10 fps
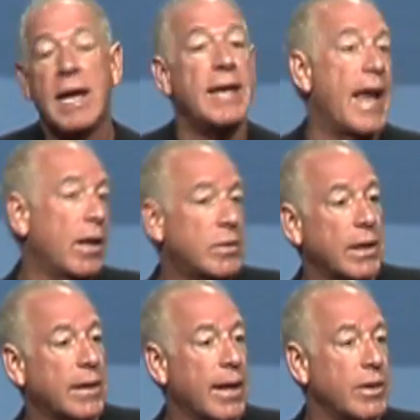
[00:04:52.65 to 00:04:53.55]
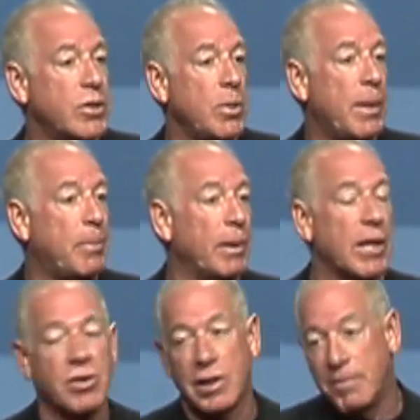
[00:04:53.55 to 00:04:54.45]
Nanotechnology,
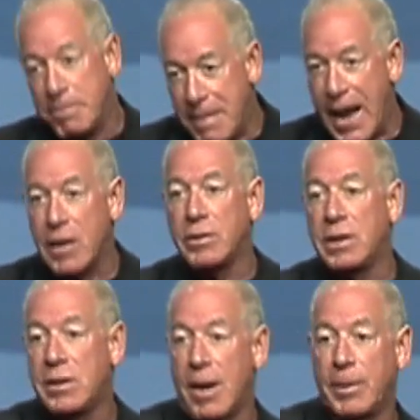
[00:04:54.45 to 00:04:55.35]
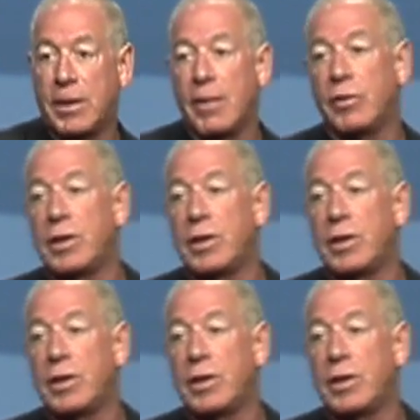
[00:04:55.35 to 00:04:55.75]
manipulation of matter at the atomic level.